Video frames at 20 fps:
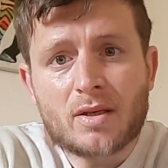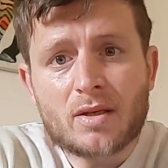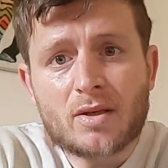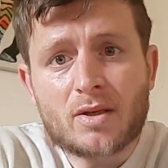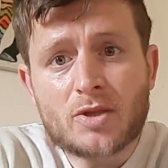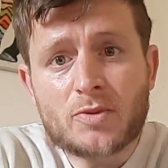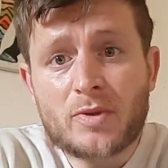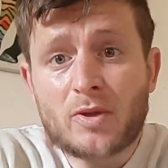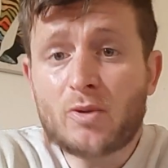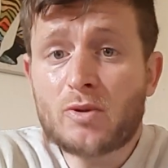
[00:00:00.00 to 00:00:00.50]

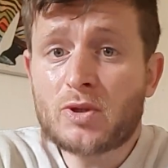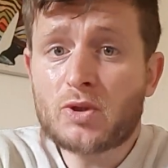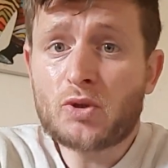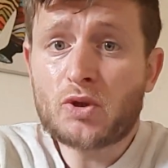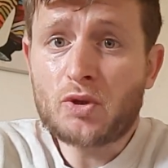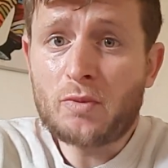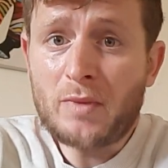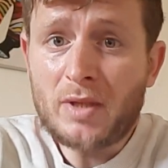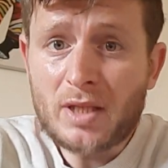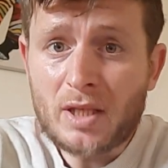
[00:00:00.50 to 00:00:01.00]
Because we know
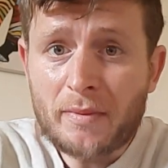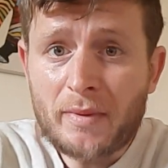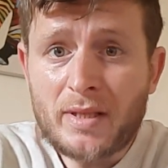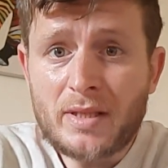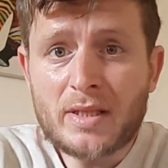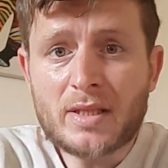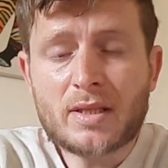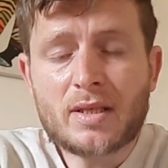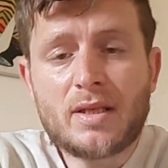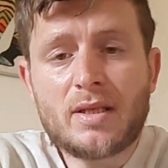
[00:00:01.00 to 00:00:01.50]
social media behind
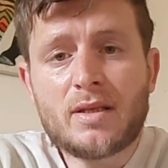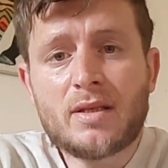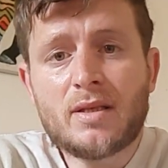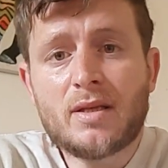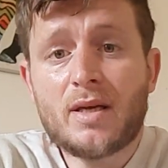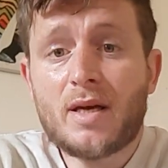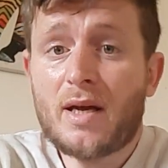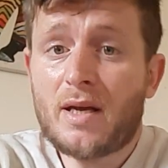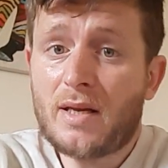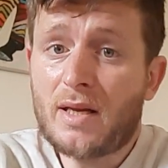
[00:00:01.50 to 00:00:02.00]
the screen,
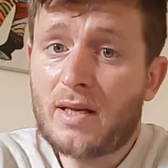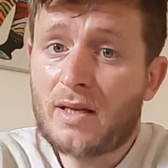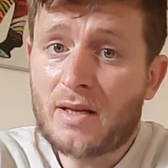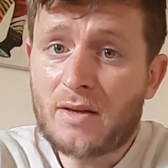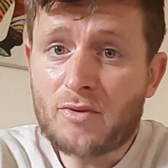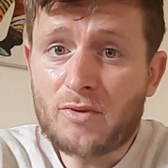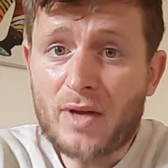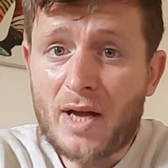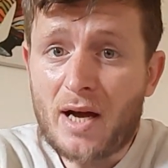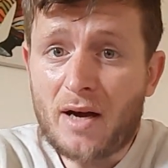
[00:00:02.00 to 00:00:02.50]
and then
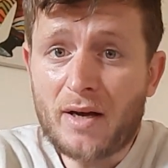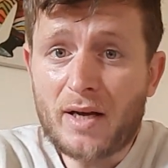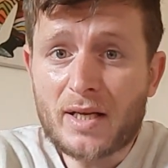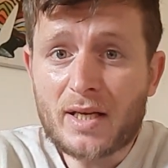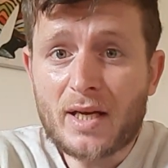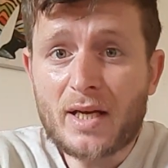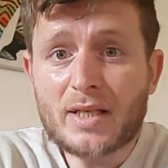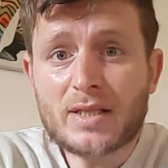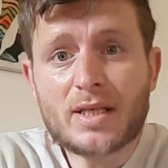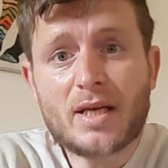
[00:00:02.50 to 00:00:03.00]
reality
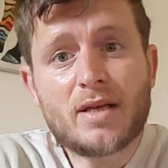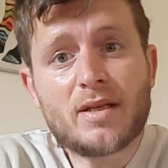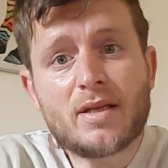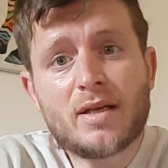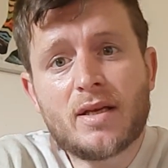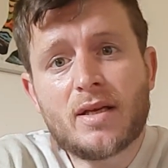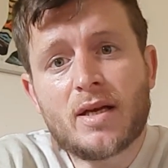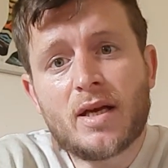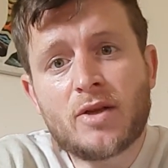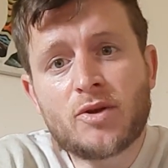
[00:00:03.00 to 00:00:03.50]
kicks in
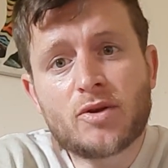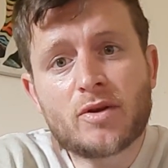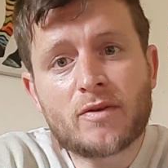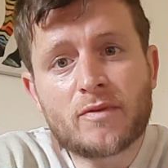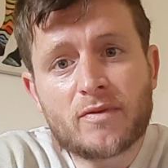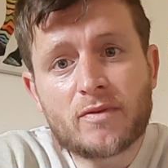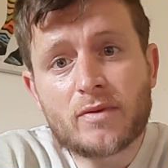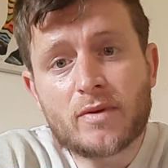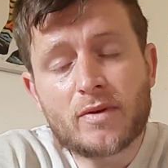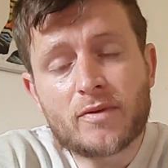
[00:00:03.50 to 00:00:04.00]
and you're in